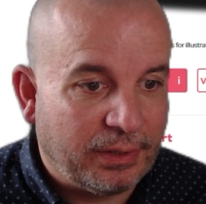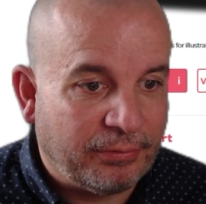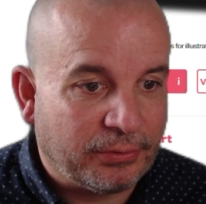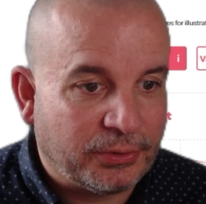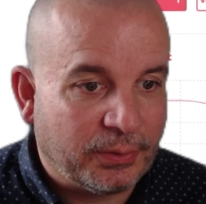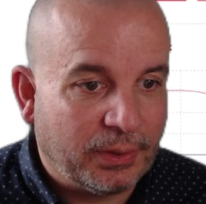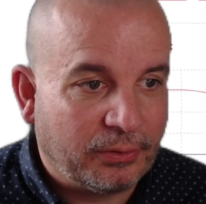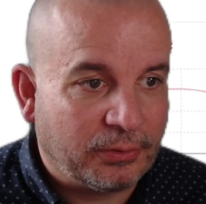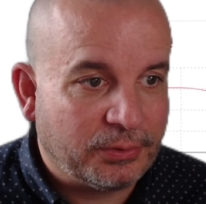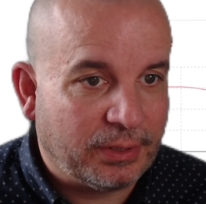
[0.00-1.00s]
if you're doing
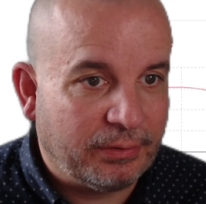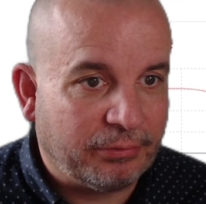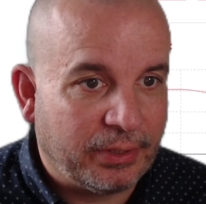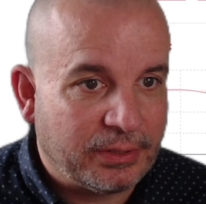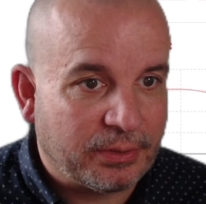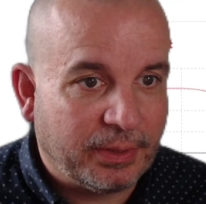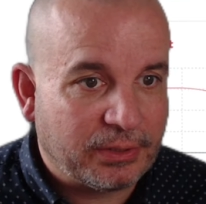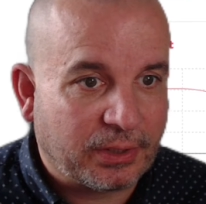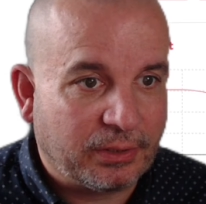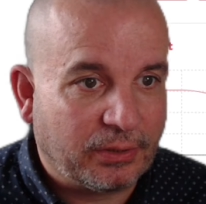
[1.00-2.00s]
local deliveries. I mean, it's
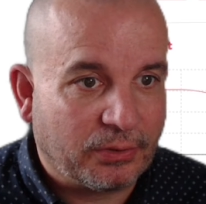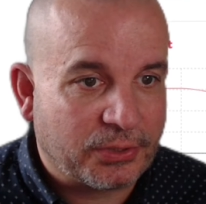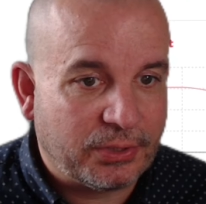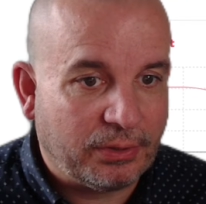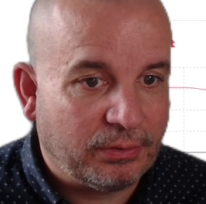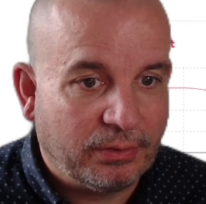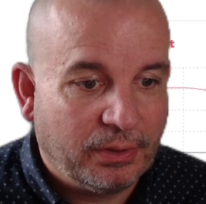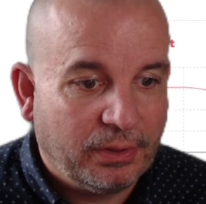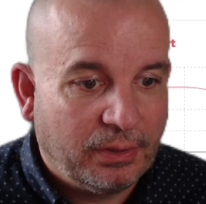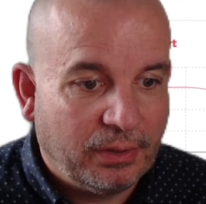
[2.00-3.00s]
going to cost you
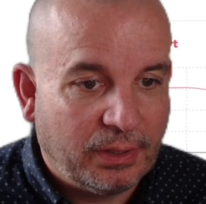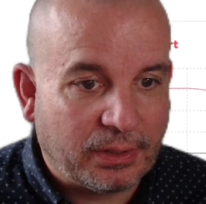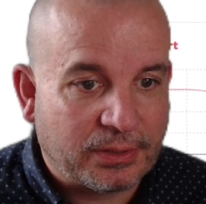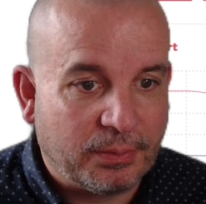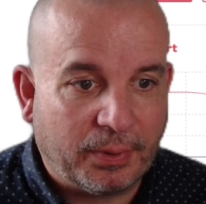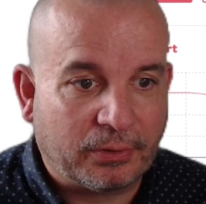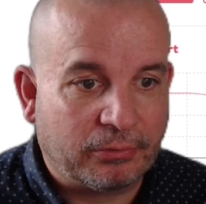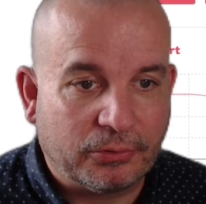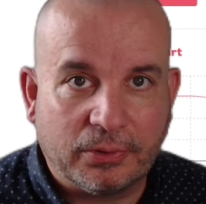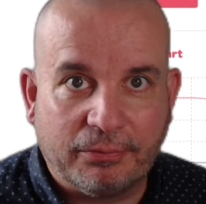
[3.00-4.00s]
next to
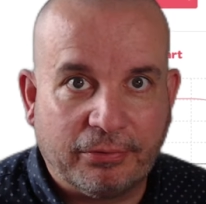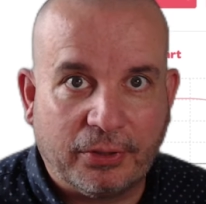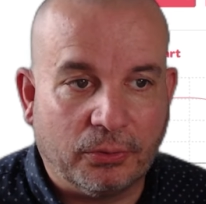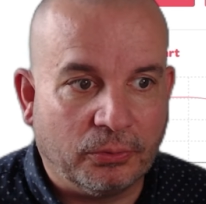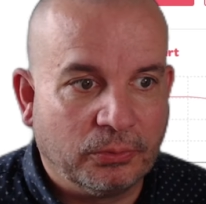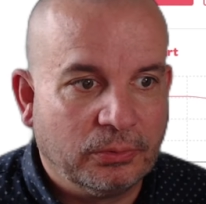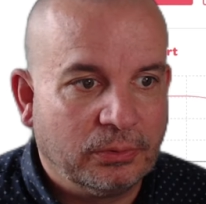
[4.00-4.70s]
bugger all in fuel,